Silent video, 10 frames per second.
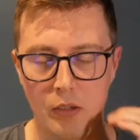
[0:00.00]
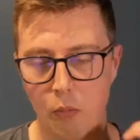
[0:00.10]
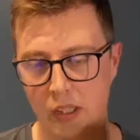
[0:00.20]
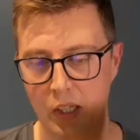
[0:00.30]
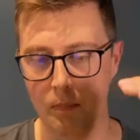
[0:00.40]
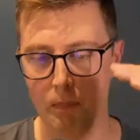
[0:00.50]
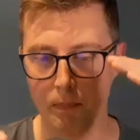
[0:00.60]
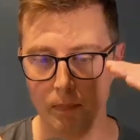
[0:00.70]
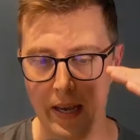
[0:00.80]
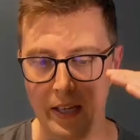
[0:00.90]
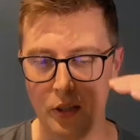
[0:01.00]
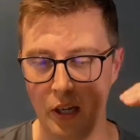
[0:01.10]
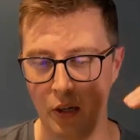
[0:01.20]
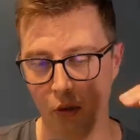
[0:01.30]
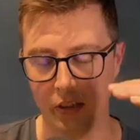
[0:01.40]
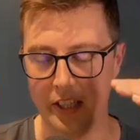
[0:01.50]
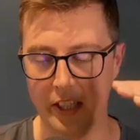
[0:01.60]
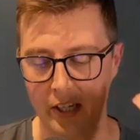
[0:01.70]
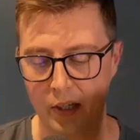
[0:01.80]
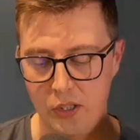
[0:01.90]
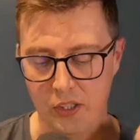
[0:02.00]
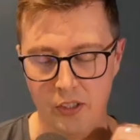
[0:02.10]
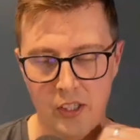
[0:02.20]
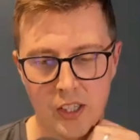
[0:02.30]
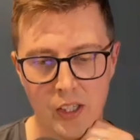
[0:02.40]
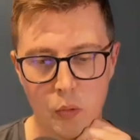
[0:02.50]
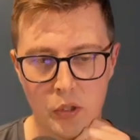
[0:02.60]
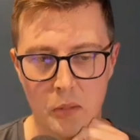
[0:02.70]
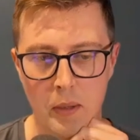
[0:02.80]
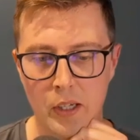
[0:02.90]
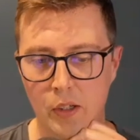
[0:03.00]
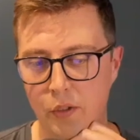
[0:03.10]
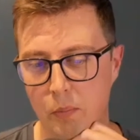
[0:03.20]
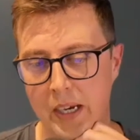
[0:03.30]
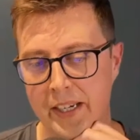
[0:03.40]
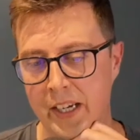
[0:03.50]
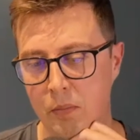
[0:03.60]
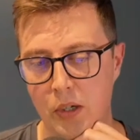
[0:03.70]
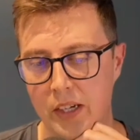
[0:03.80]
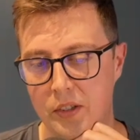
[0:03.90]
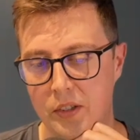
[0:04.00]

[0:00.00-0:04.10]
you make, say, or a deduction would you make off your buy now price?